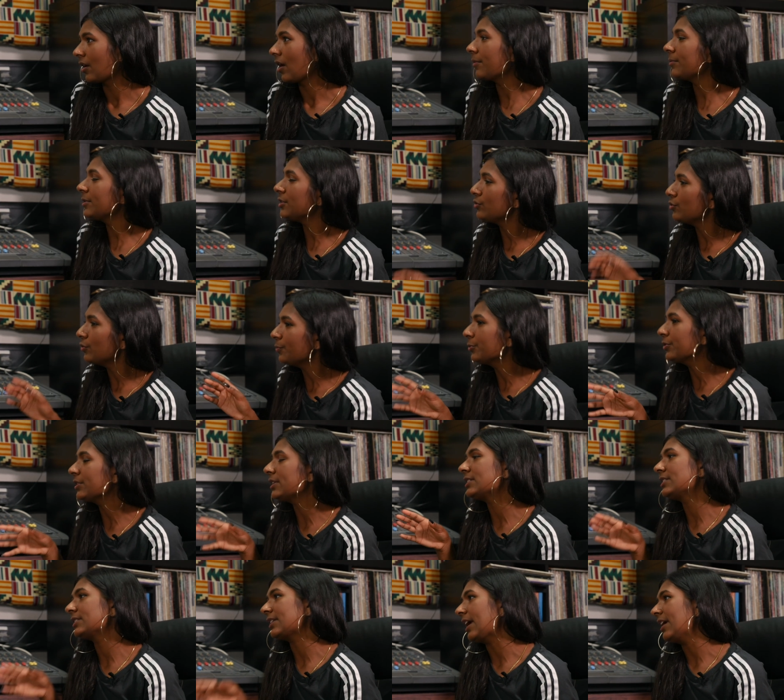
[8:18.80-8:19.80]
I mean, you're
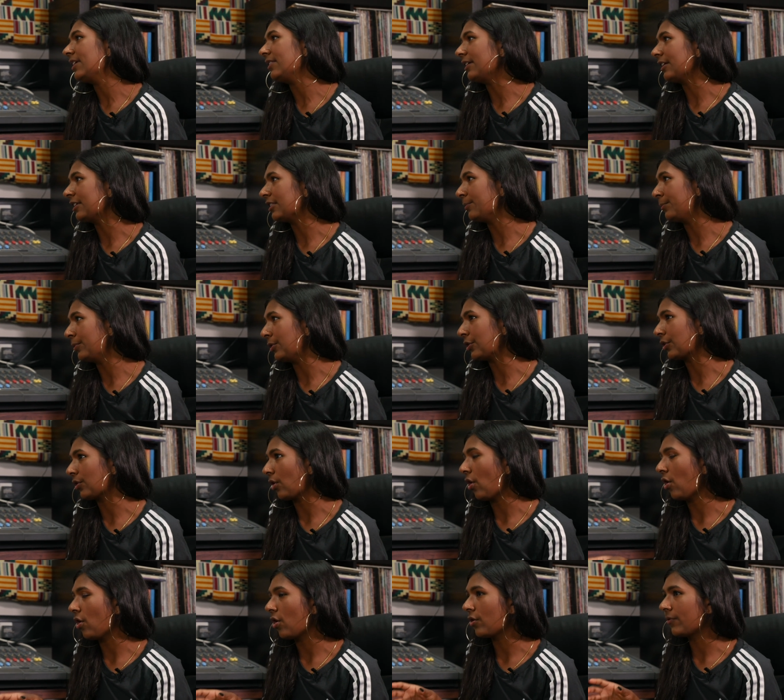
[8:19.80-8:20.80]
pretty scathing in the book
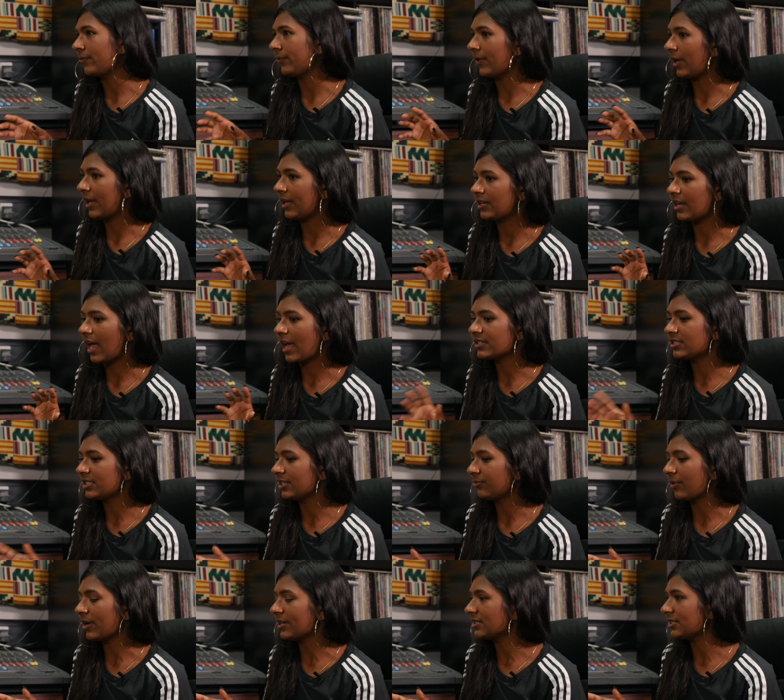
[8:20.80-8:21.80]
of an
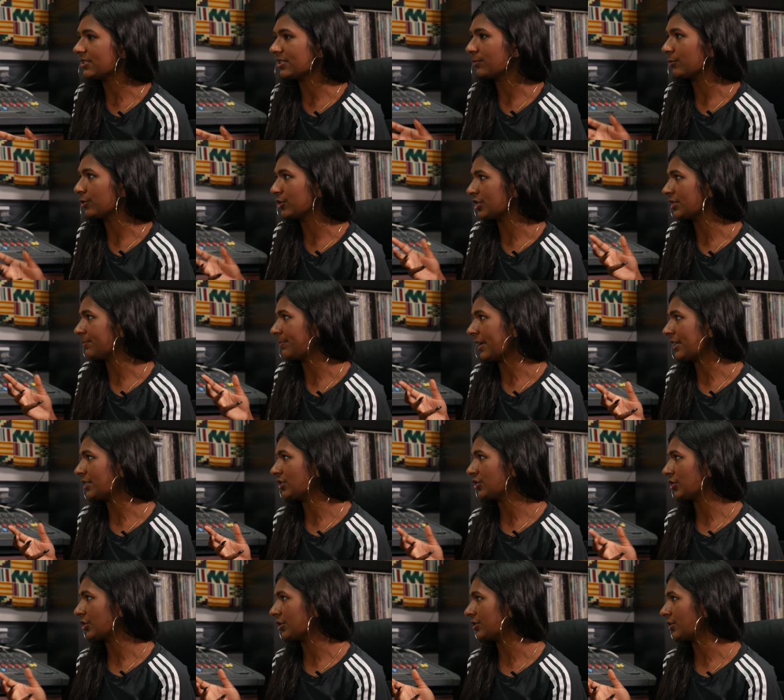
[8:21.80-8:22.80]
anti racism which is
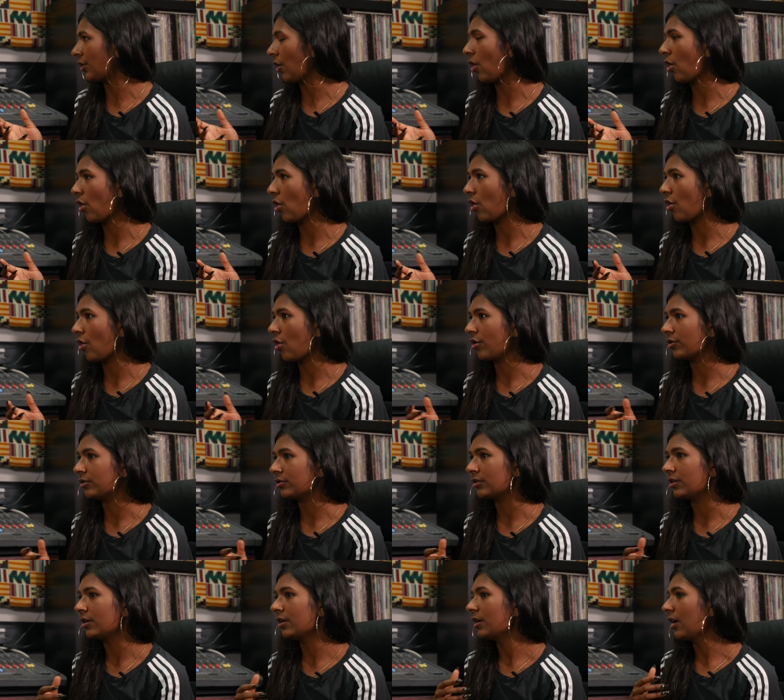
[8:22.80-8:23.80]
based just
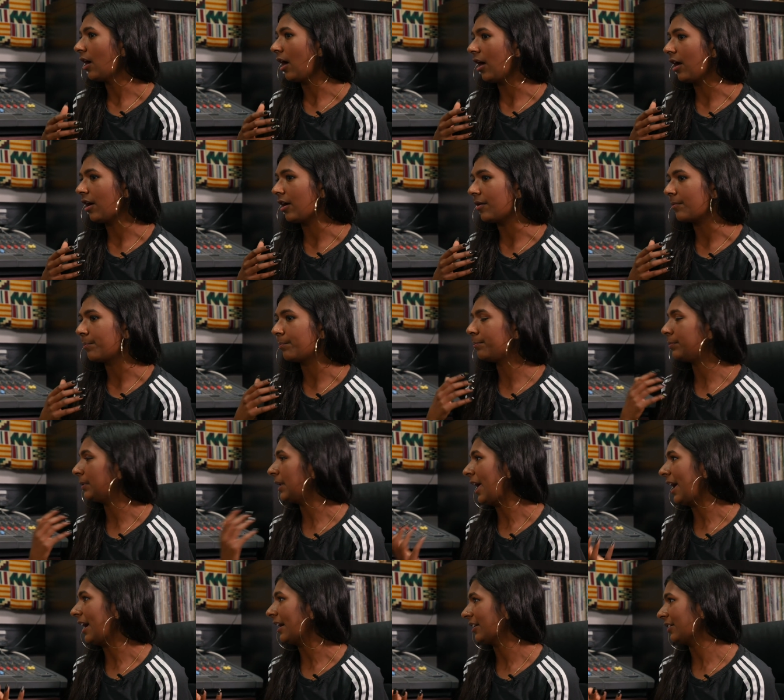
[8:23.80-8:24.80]
on um,
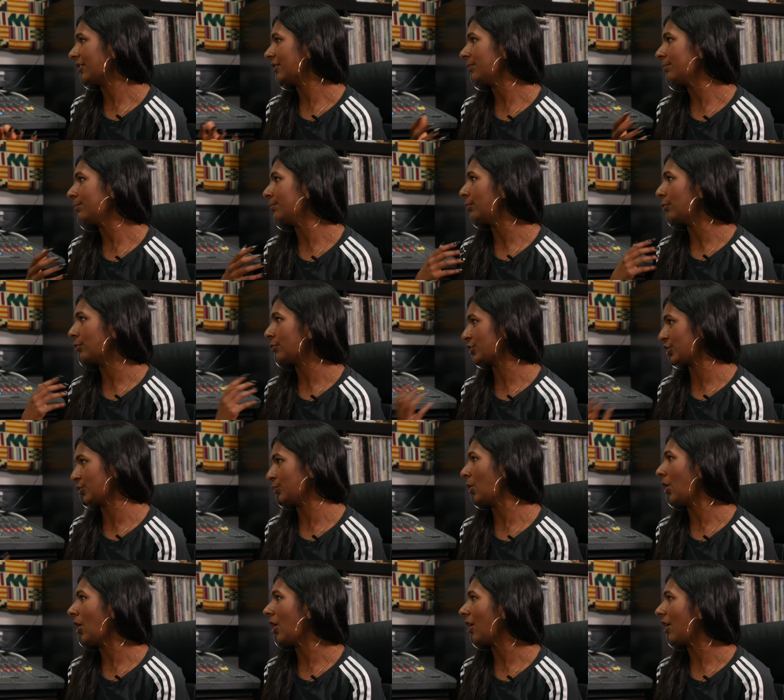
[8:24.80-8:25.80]
black
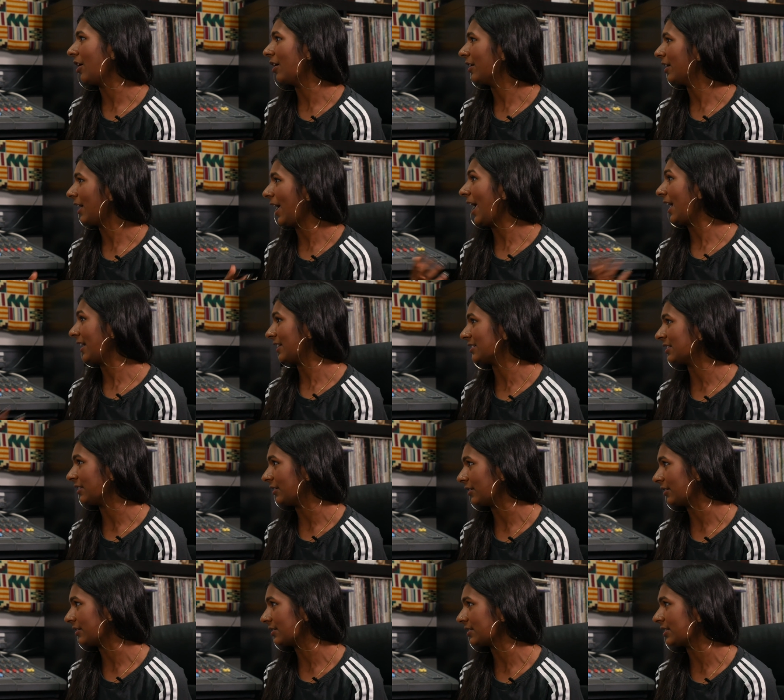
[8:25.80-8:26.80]
bourgeois yeah.
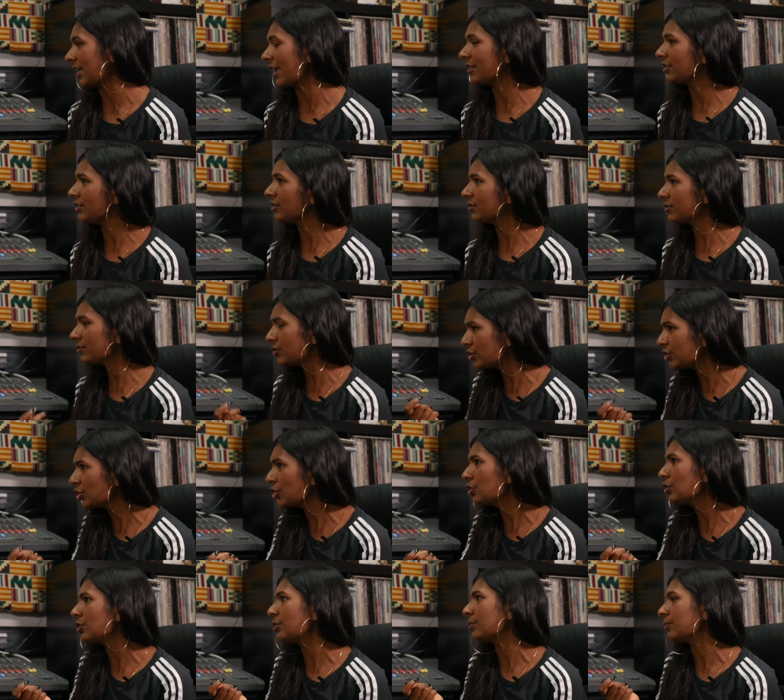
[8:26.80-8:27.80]
excellence. And you mm.
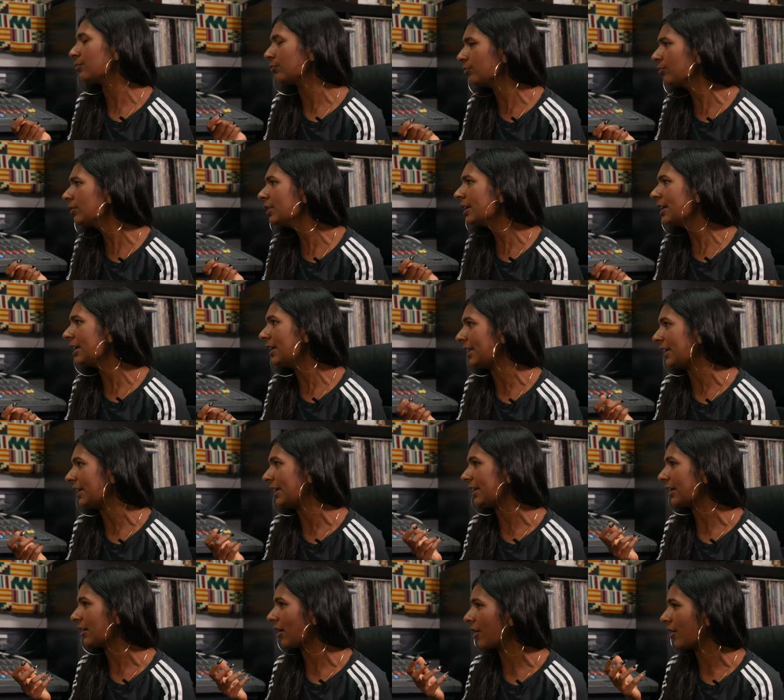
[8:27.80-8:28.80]
do
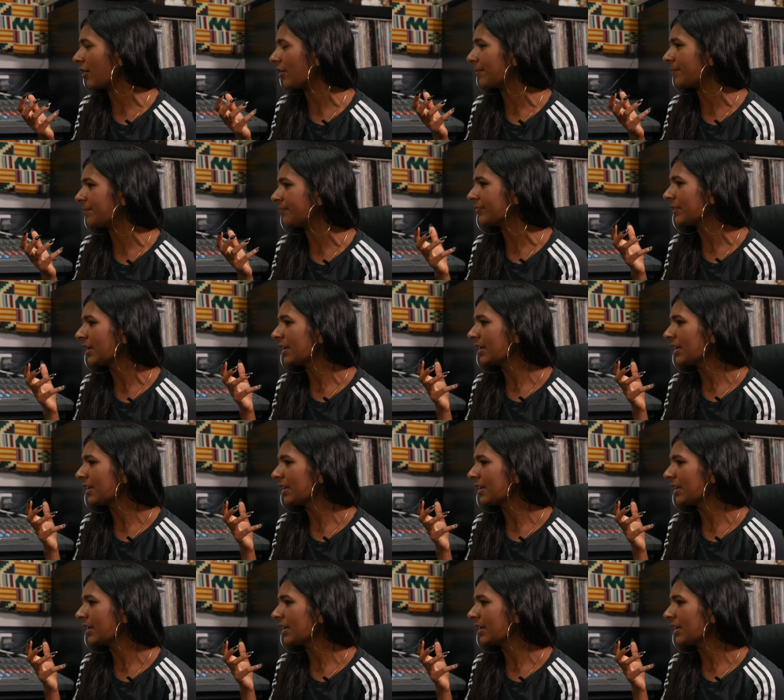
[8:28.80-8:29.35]
really um,